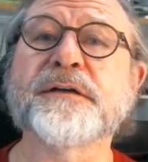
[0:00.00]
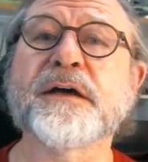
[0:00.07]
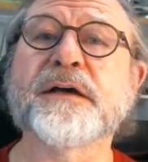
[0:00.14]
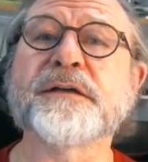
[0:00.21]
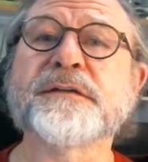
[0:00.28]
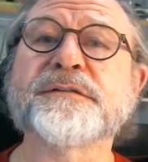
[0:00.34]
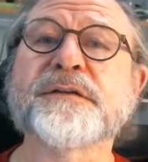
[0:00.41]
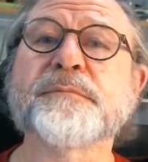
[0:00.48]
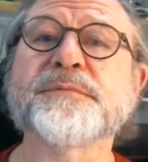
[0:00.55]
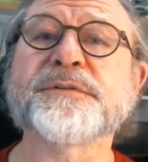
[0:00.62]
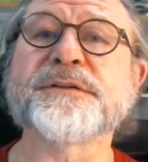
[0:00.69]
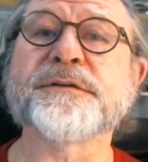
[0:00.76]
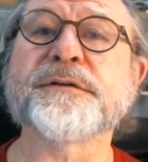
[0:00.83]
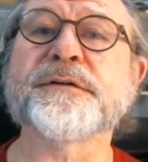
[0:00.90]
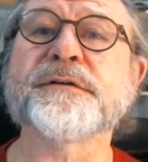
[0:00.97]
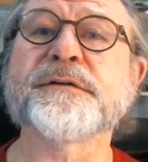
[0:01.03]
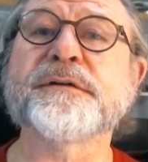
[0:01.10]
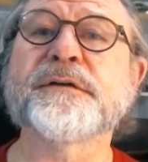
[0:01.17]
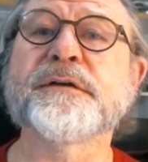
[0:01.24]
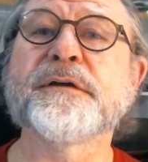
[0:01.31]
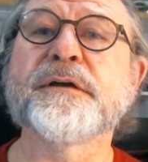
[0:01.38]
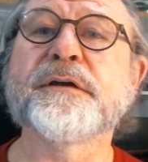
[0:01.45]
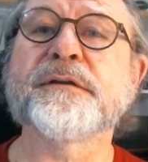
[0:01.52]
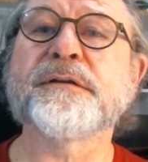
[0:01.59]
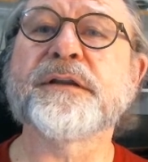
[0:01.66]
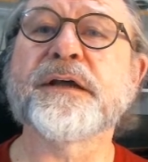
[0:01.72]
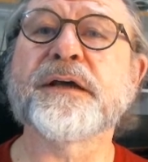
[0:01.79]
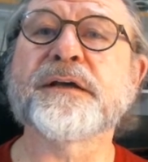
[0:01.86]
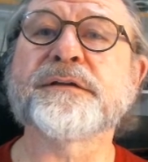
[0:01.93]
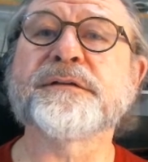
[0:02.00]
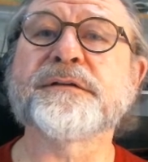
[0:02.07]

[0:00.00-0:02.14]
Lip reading: concepts here that